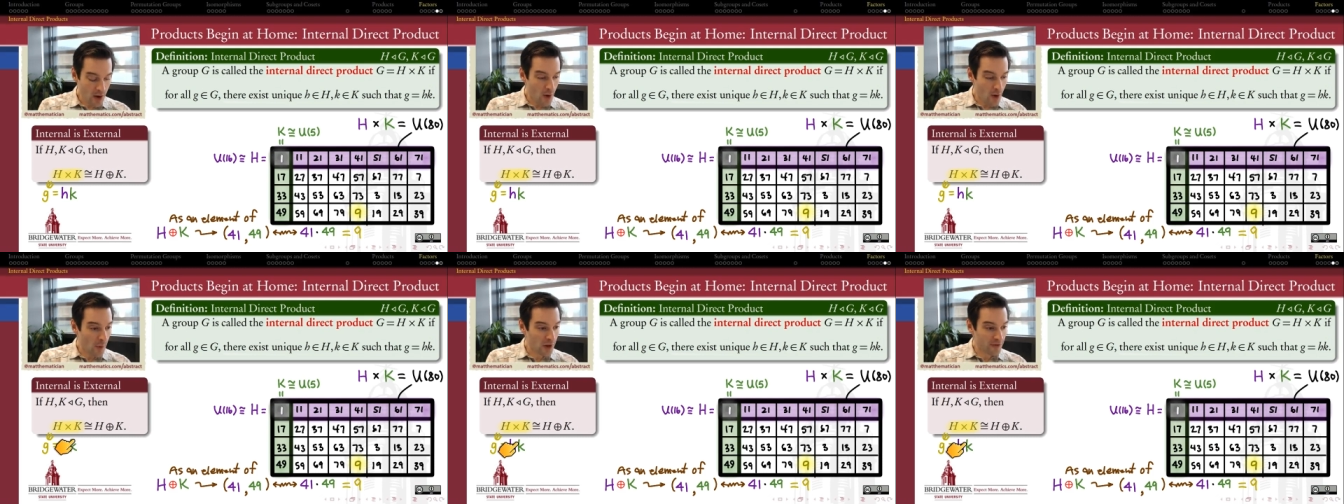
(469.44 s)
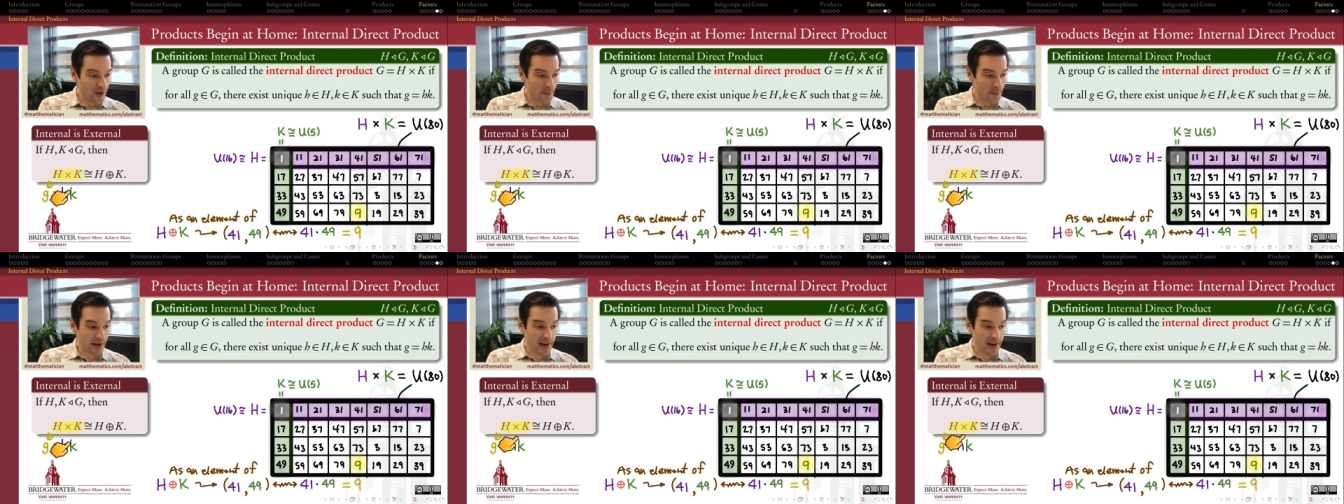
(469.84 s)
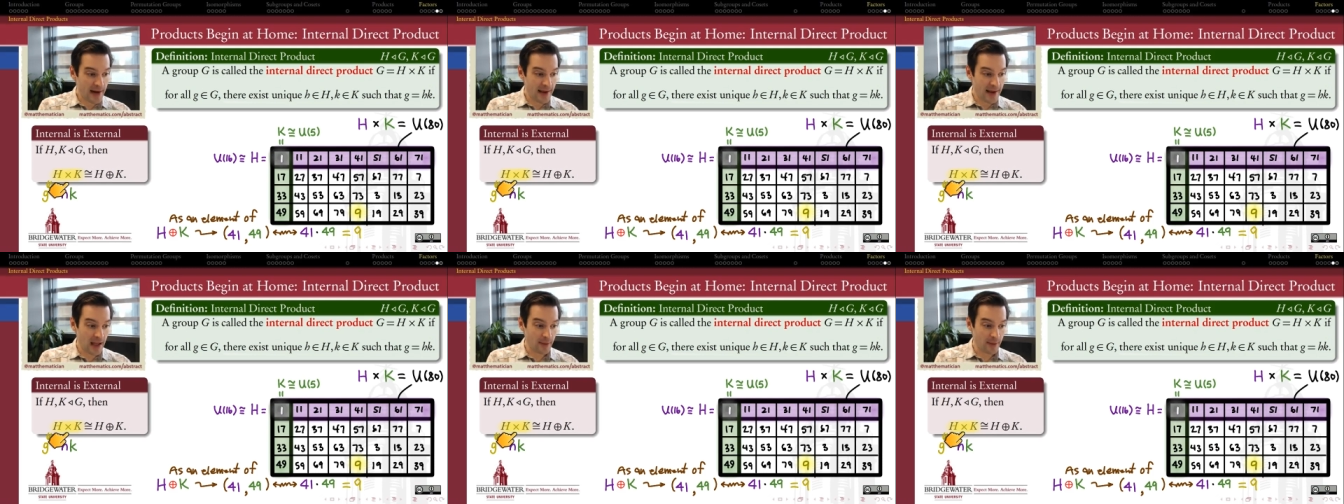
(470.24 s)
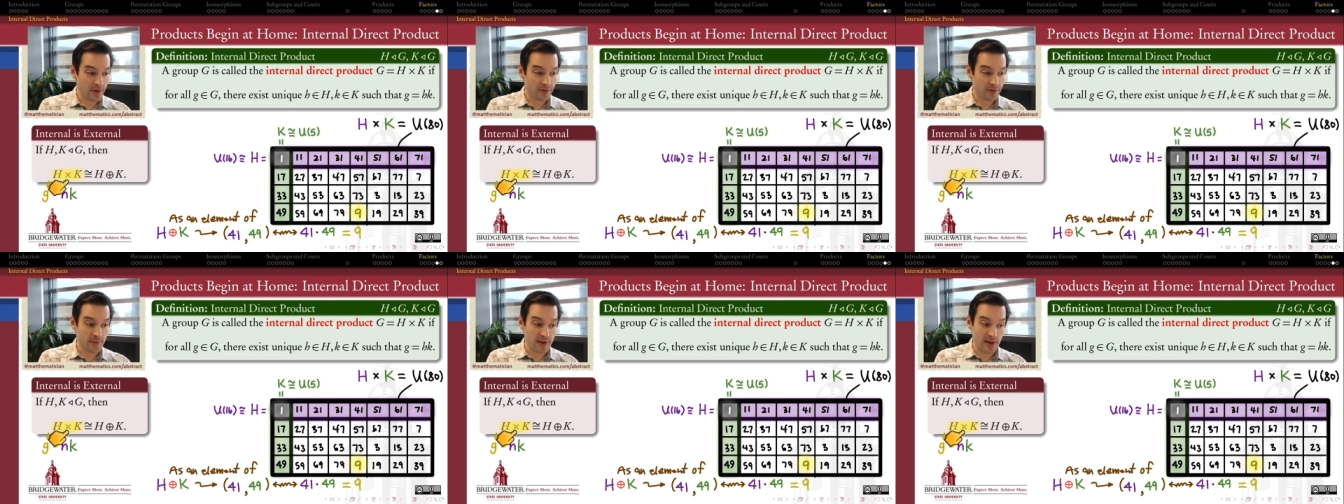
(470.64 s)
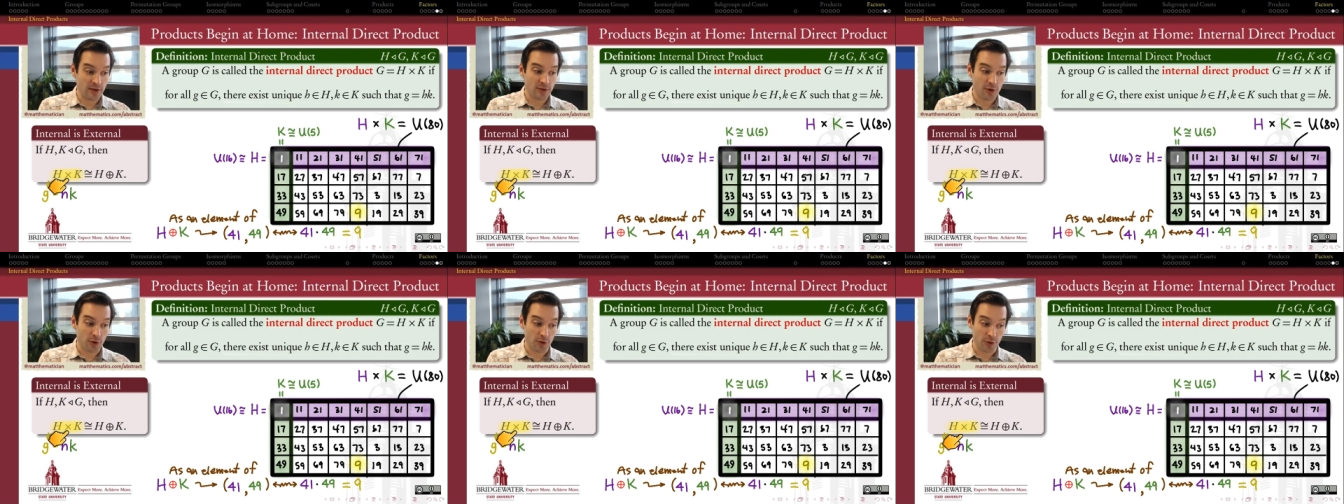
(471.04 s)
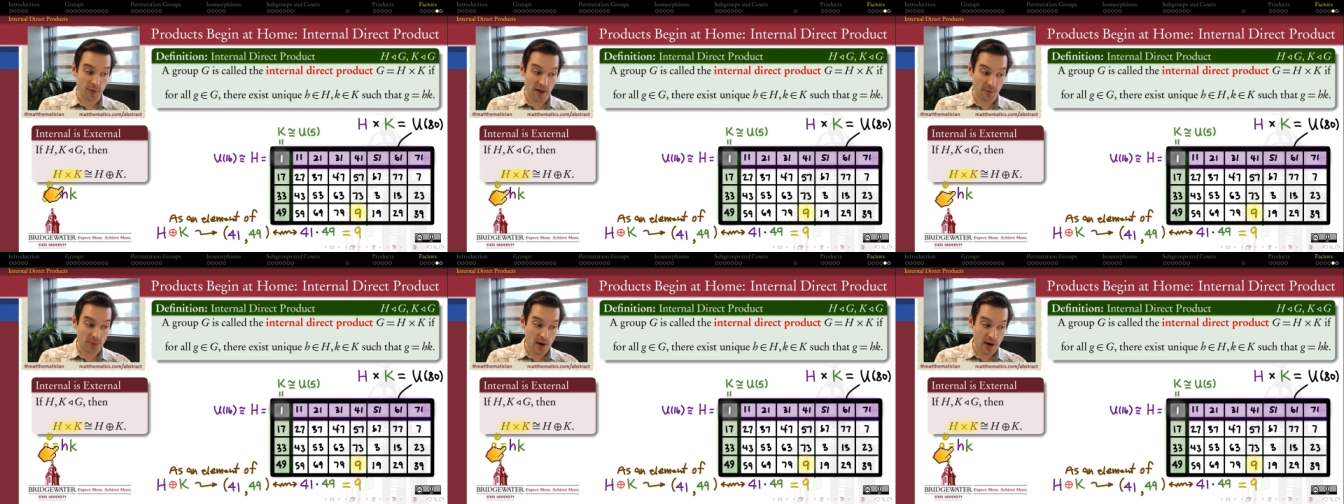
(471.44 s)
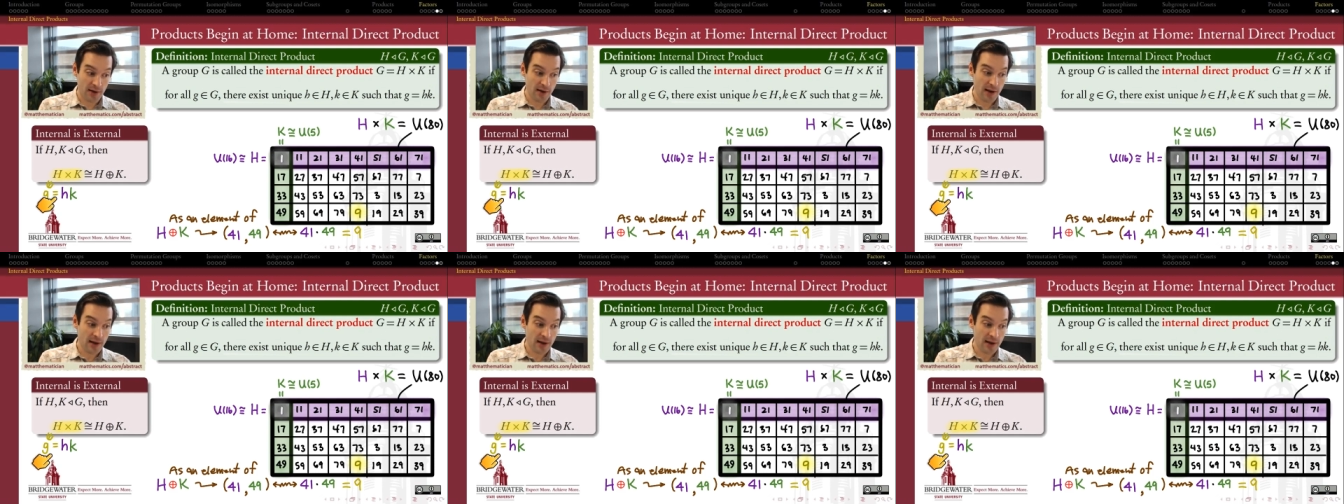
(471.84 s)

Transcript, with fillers: Well, if I pick any element from the internal direct product,